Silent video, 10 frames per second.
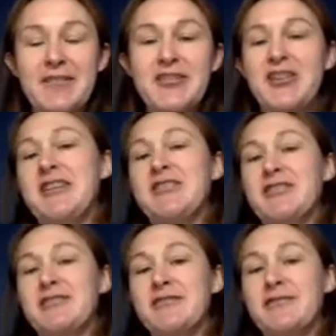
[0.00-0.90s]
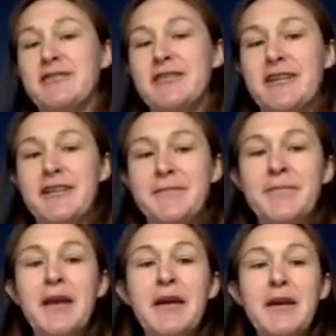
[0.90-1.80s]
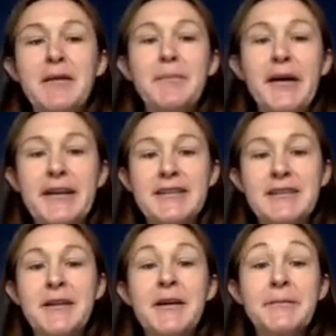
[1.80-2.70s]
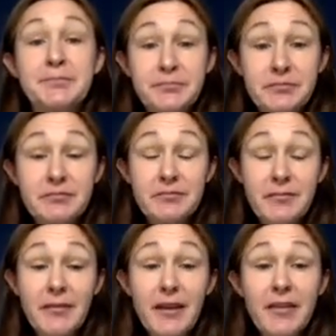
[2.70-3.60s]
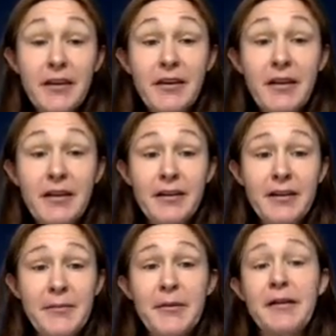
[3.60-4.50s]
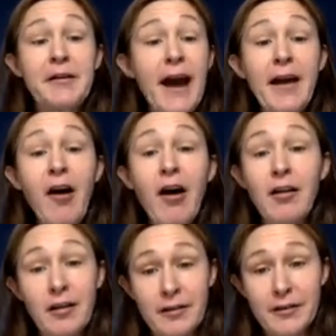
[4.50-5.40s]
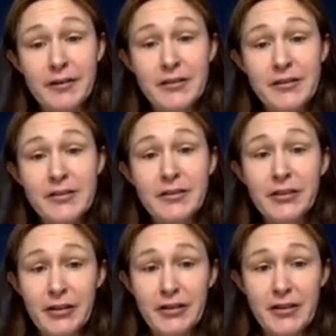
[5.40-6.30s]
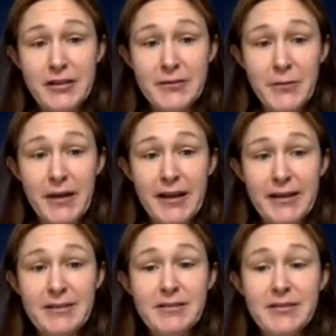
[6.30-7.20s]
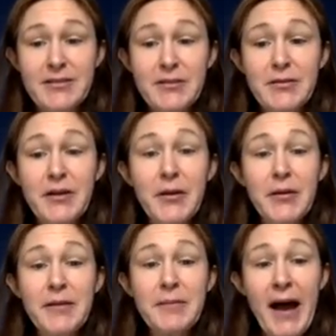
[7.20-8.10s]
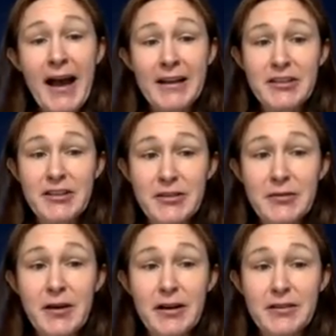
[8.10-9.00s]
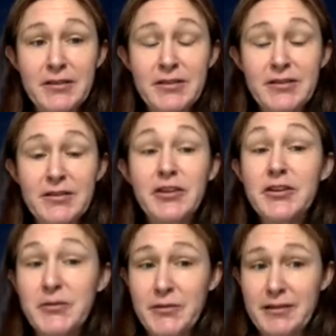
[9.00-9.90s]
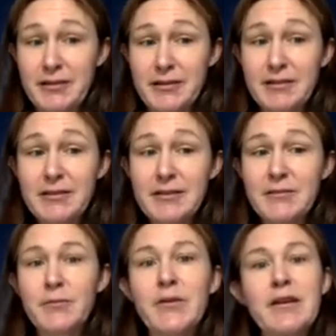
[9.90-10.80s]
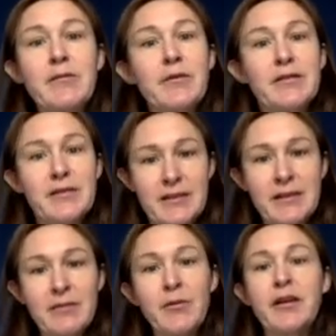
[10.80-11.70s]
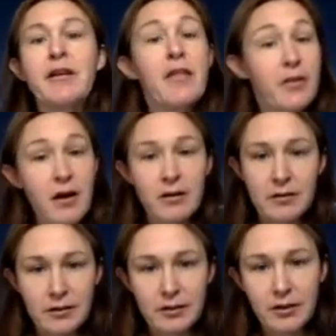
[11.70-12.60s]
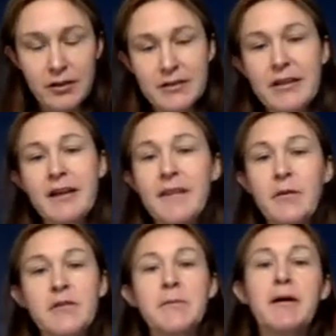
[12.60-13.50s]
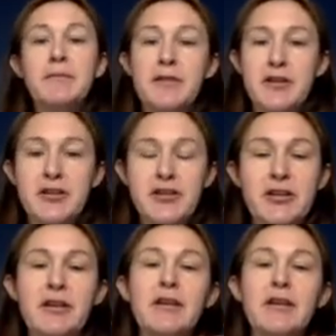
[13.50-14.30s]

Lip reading: changes over time. But not all articles look this way. So going back to our search results, we will see what another article looks like that was published